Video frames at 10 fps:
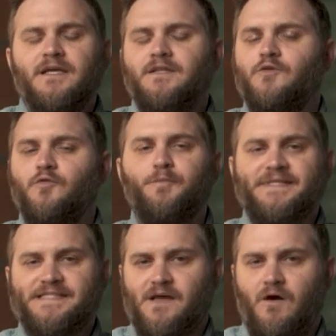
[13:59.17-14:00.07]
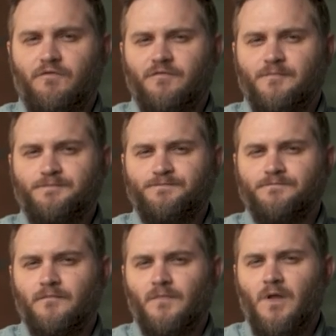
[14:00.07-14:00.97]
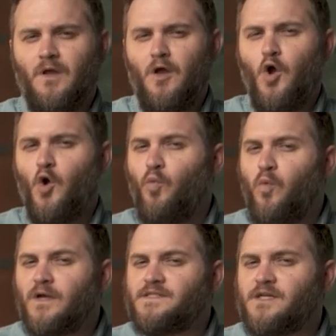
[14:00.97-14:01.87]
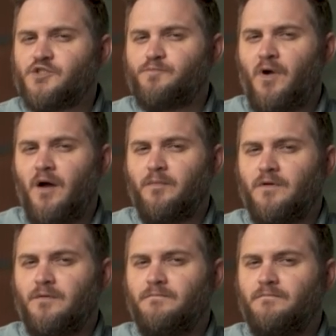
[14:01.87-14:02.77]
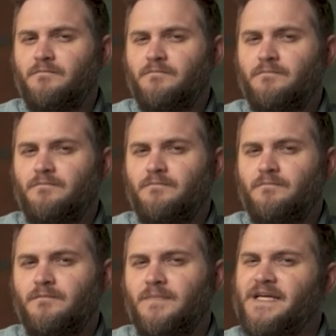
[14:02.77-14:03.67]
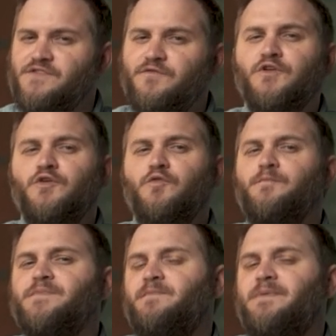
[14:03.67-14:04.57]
in the group itself. One such problem is for the group to